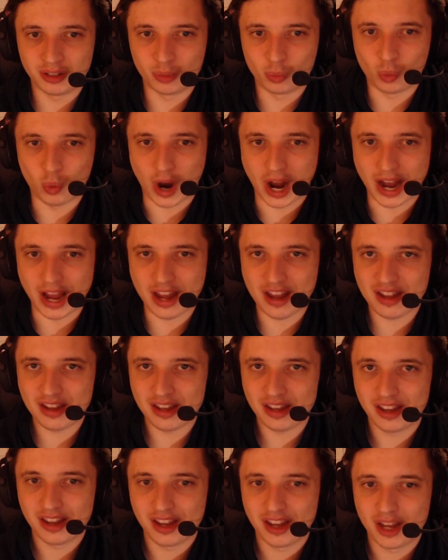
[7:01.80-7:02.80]
why,
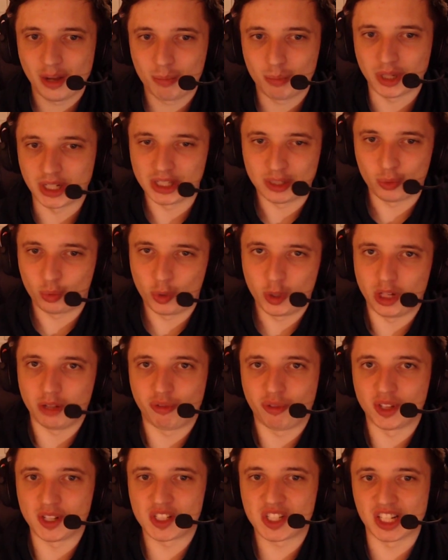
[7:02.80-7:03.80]
but it really
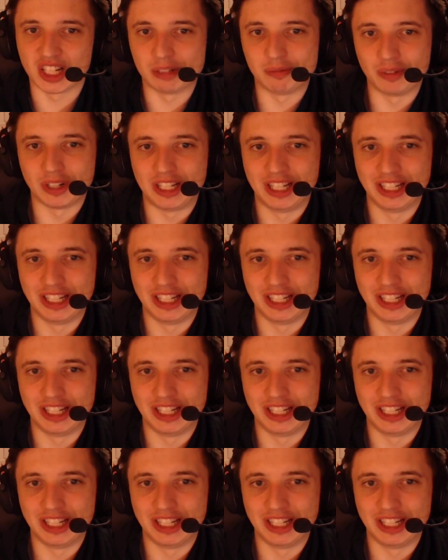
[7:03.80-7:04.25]
fits him.